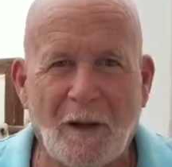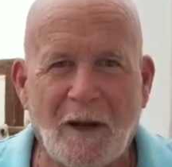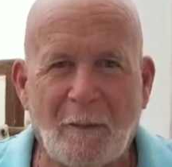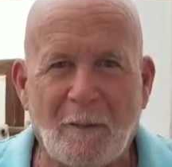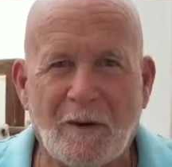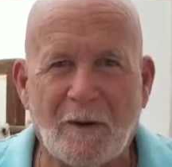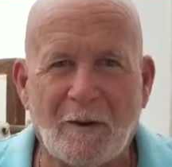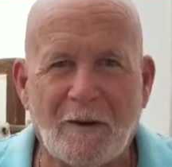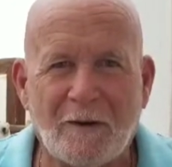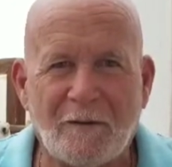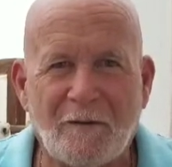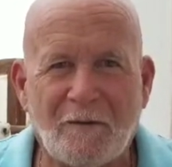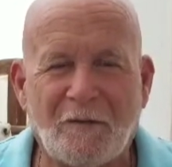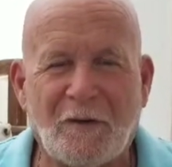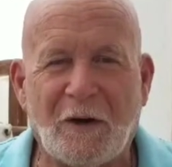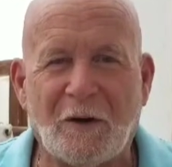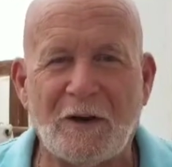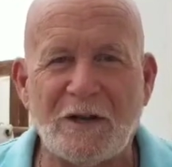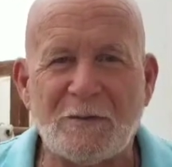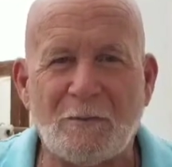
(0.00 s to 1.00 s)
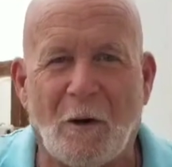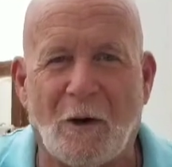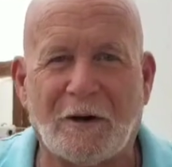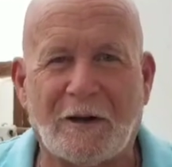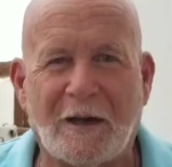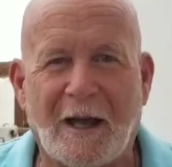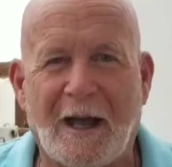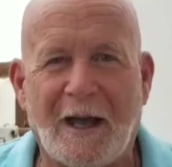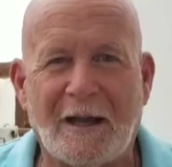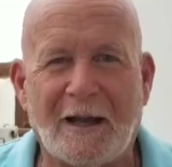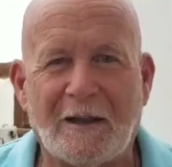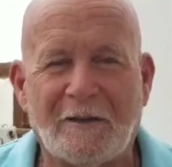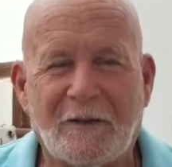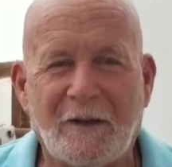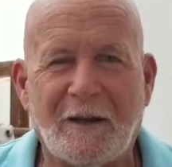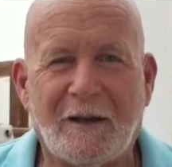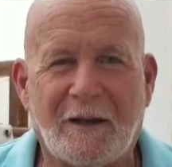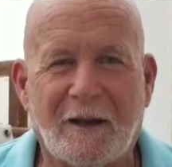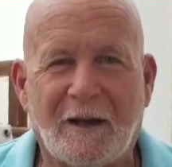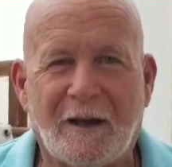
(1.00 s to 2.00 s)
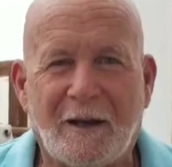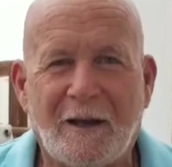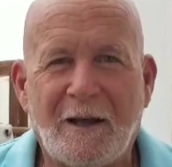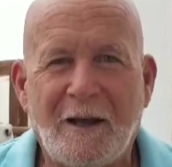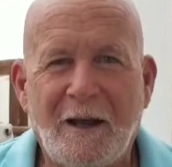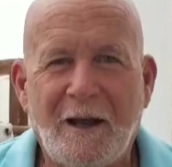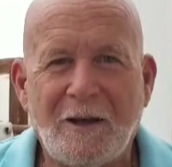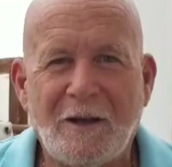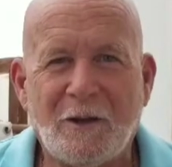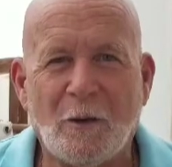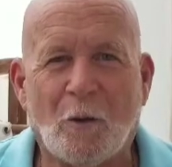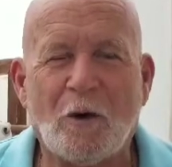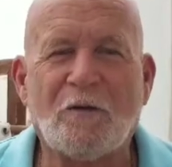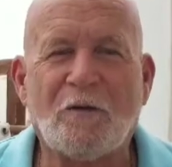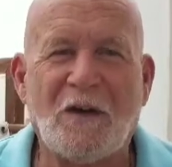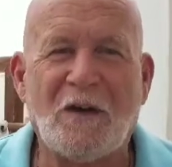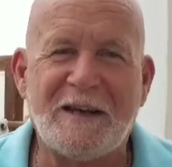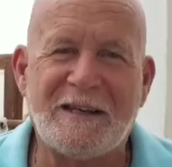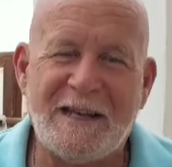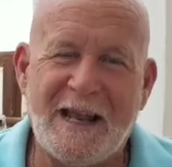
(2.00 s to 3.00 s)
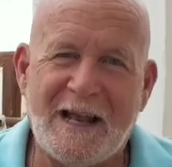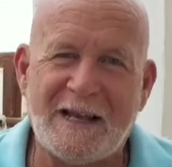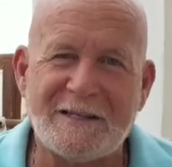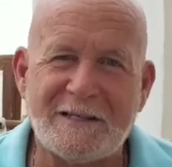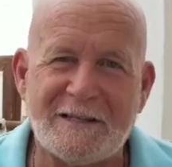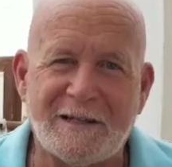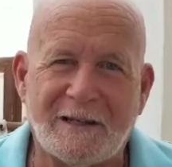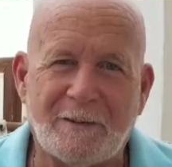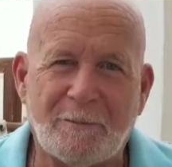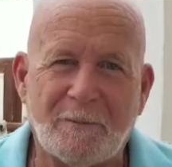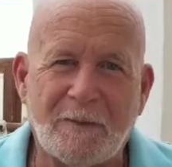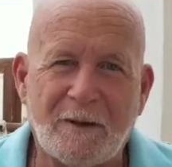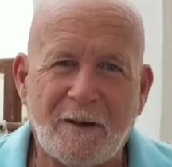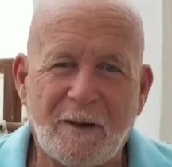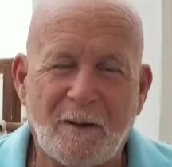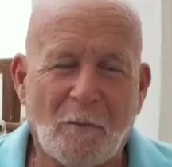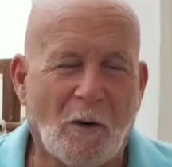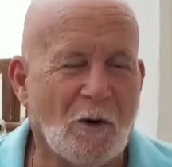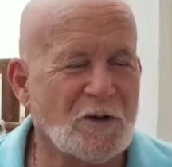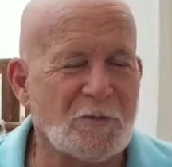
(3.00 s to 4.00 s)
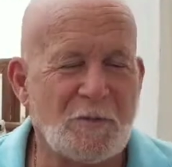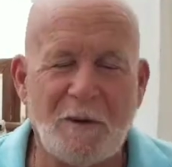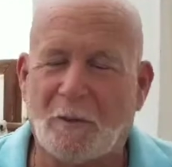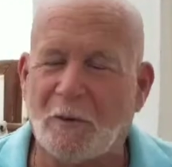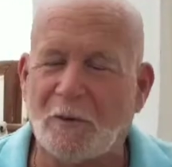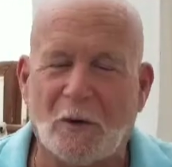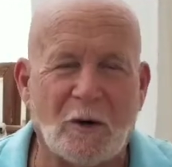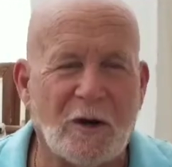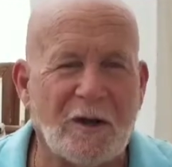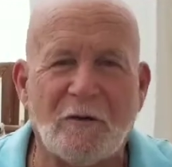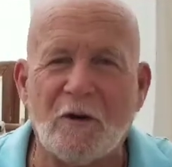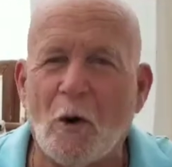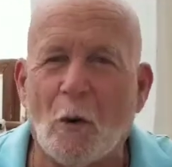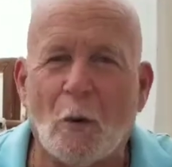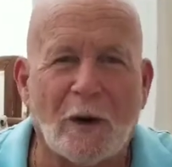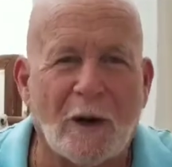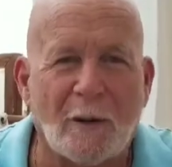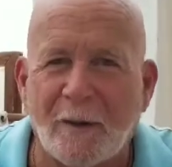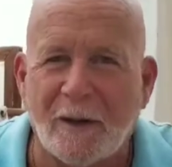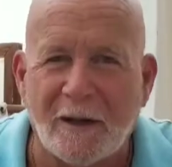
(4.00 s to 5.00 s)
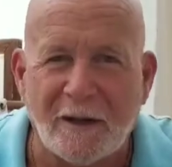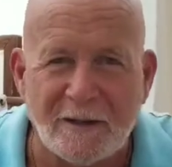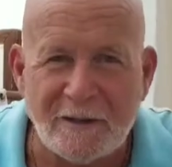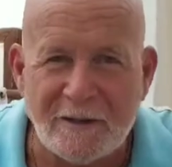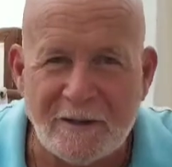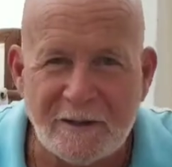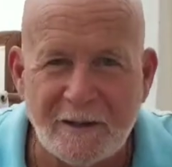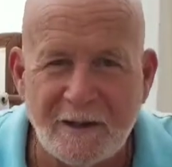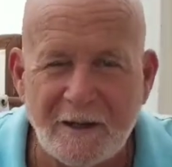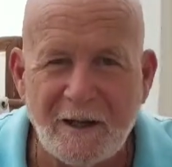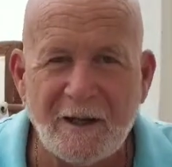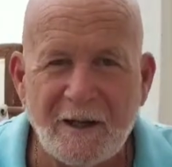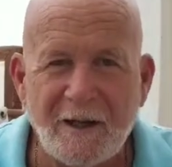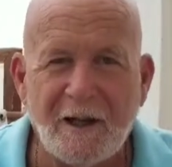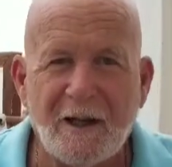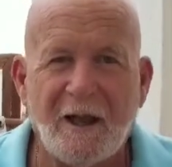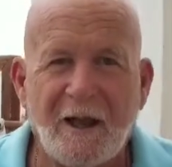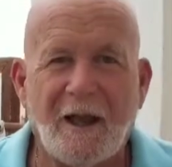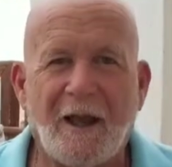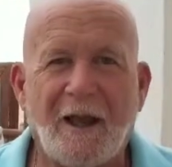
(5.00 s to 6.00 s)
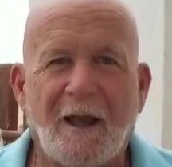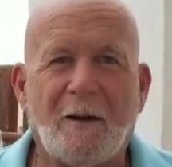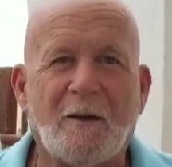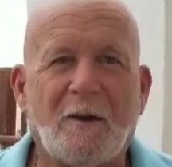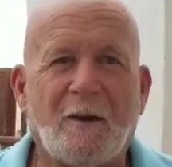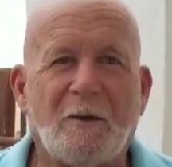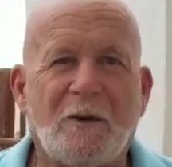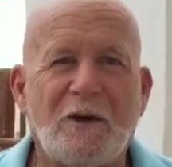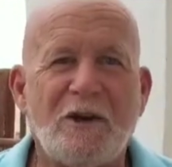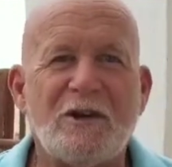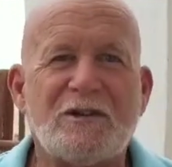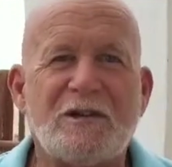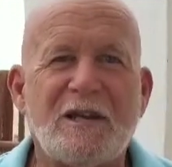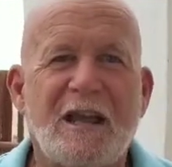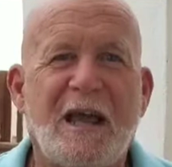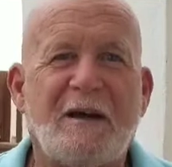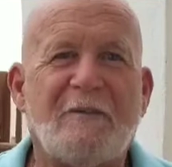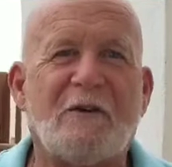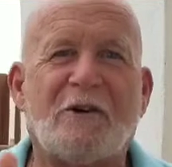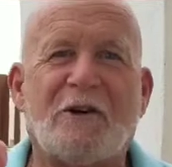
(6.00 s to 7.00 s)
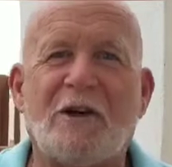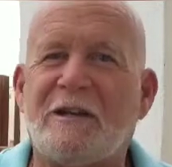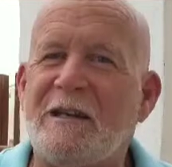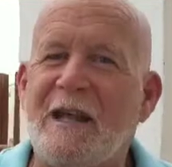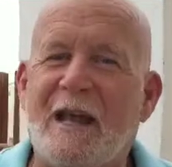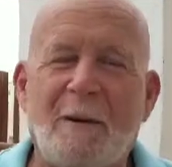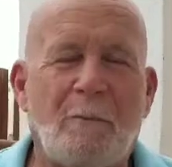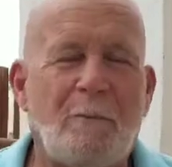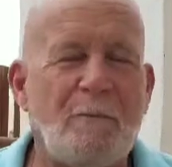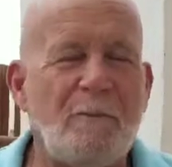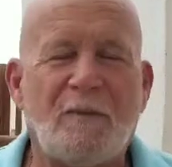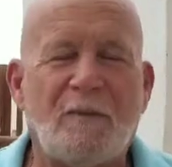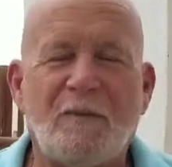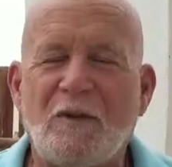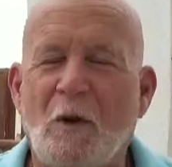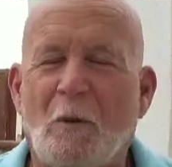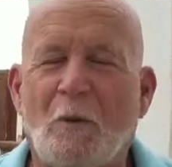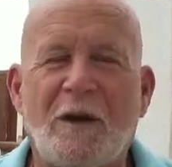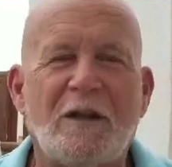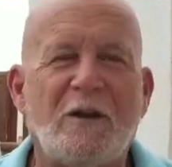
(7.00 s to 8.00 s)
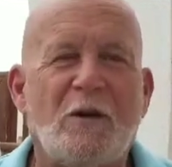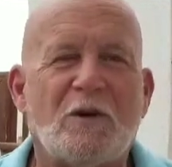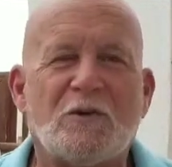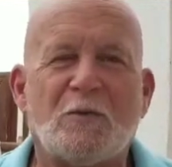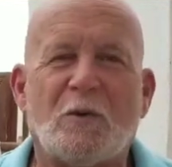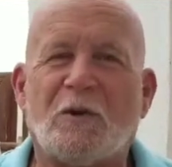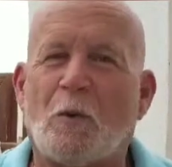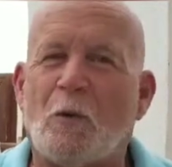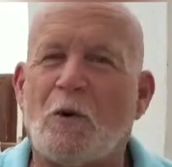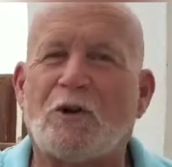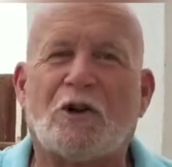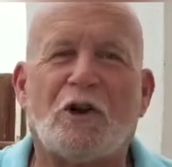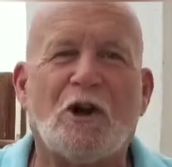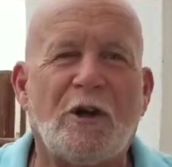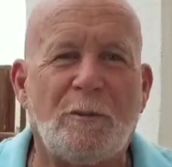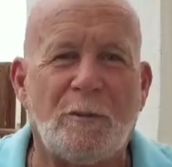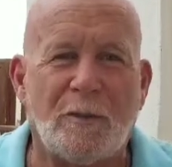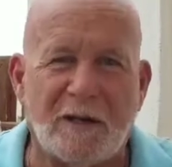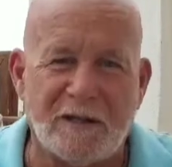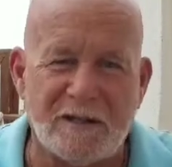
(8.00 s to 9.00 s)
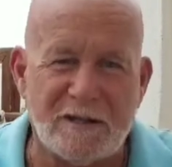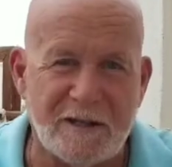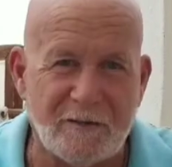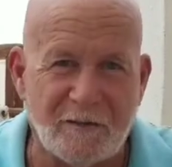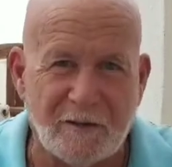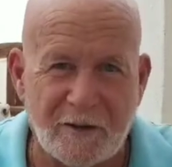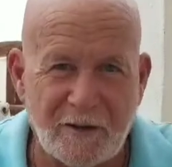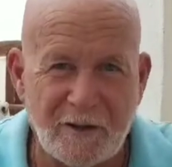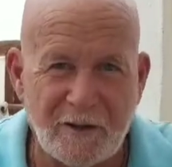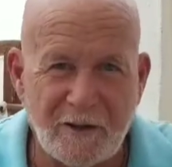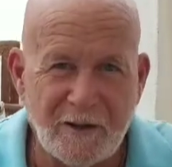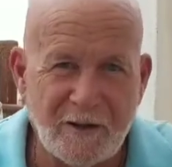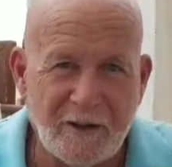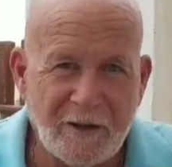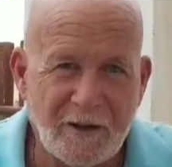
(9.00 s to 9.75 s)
but I'm a fairly smart guy. I think the word fantastic, most people don't even know what it means. And when you say have a good day, nobody knows what the word good means even.